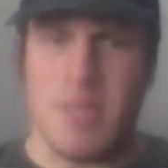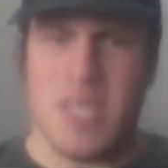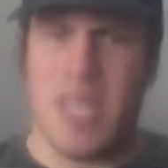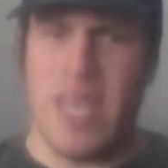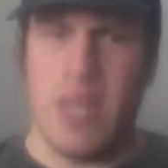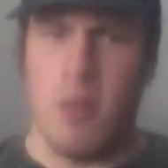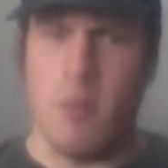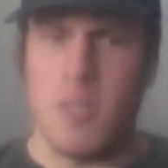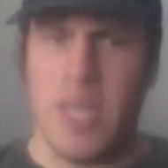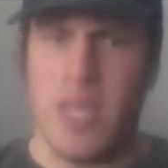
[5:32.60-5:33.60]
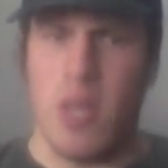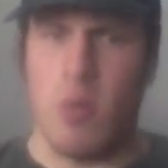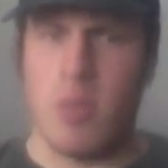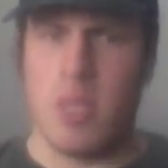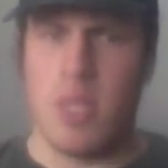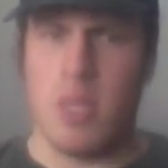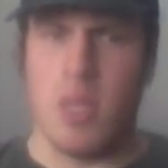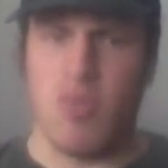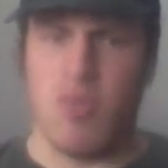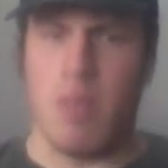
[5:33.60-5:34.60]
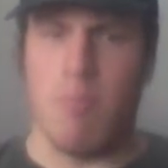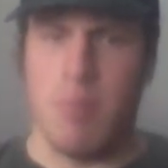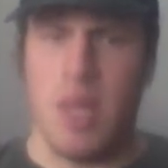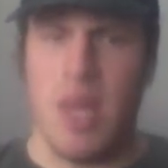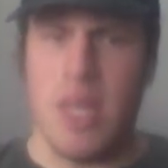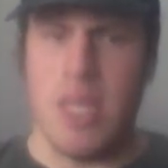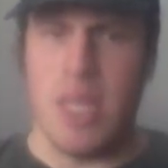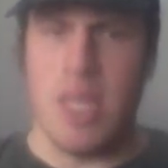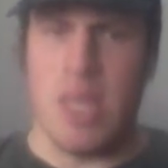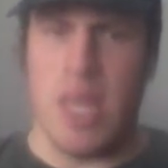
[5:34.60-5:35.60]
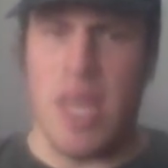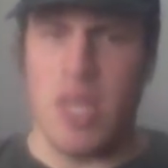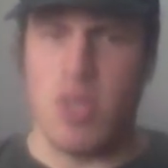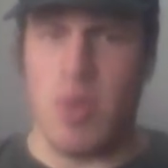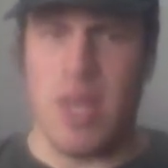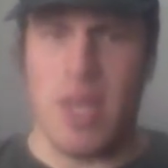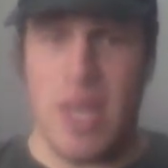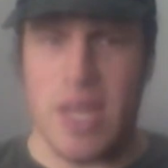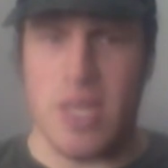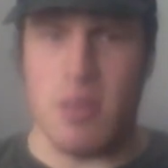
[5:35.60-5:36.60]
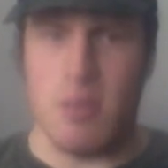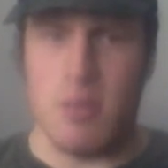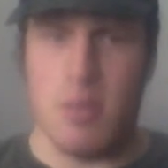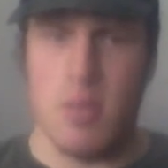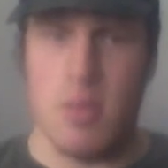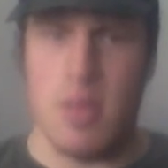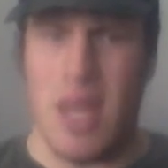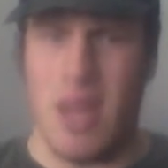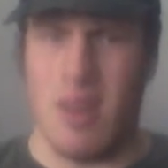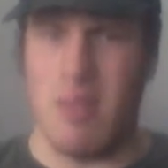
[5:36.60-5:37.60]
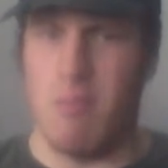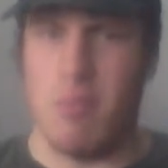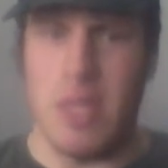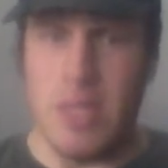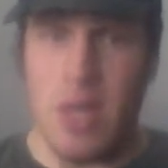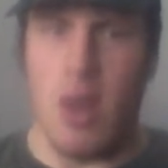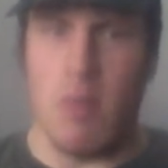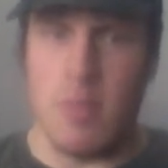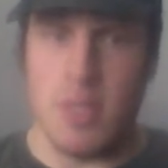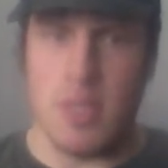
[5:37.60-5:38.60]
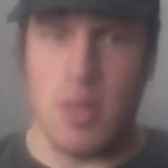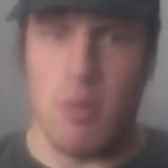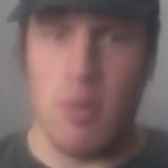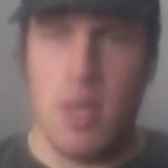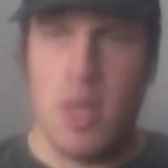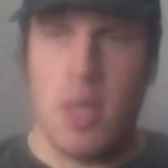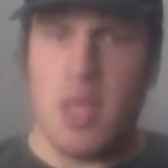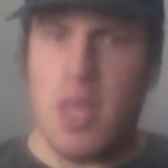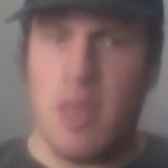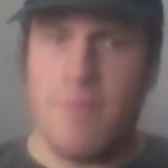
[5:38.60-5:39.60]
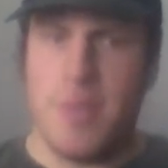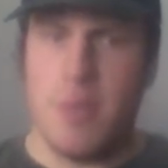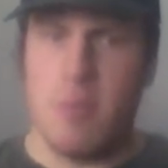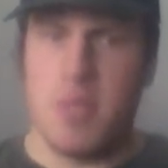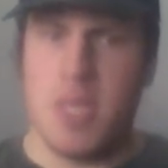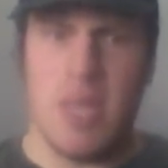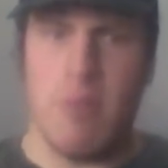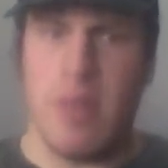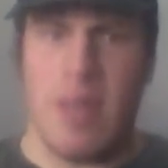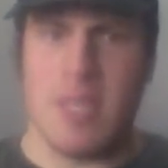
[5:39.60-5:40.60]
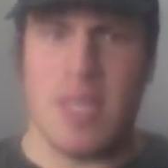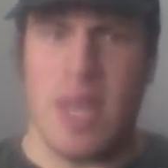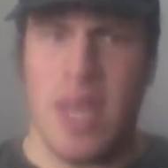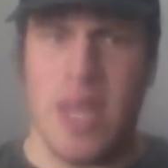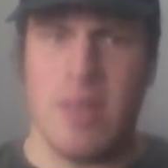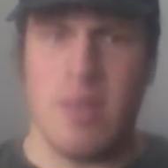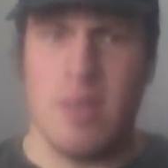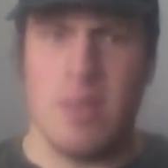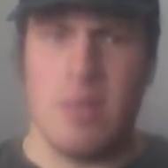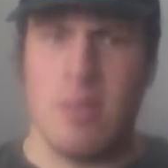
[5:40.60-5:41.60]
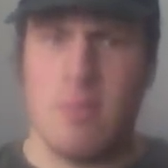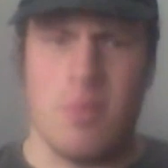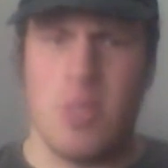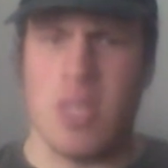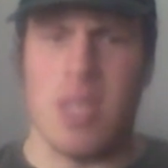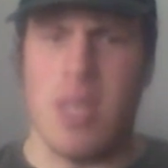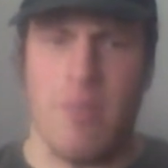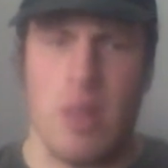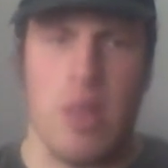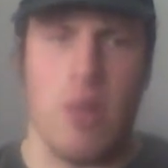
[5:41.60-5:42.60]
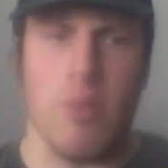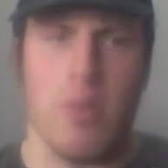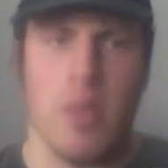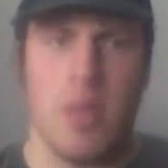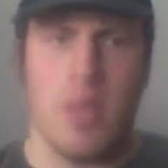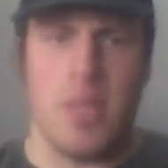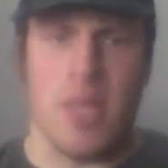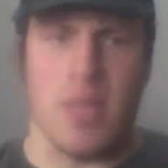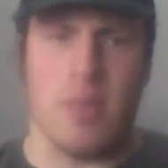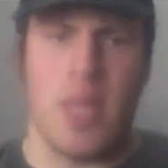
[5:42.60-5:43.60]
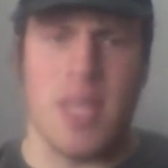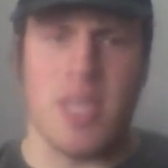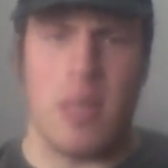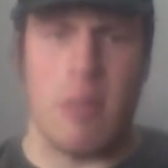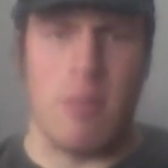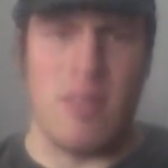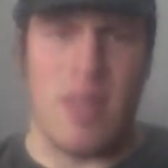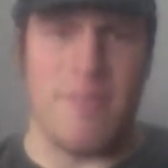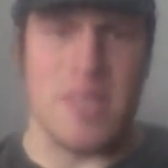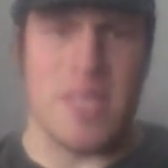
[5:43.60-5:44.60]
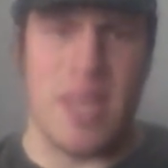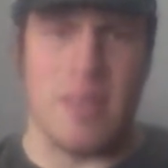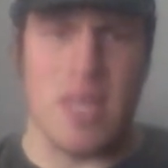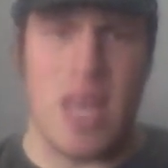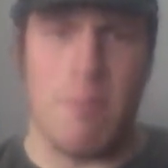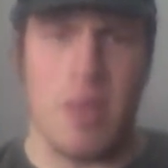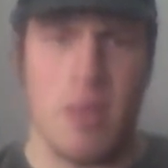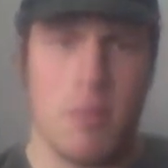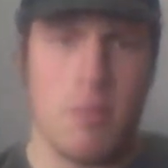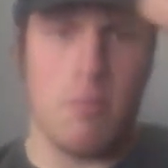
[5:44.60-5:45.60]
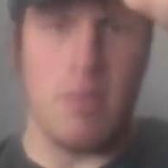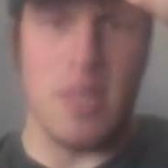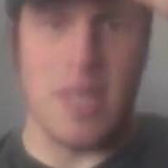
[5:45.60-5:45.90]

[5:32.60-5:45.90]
mosquitoes, they don't drink blood, they drink nectar. They're completely harmless. So if you see one outside, just leave it alone. And that's all I really have to say on the topic. Peace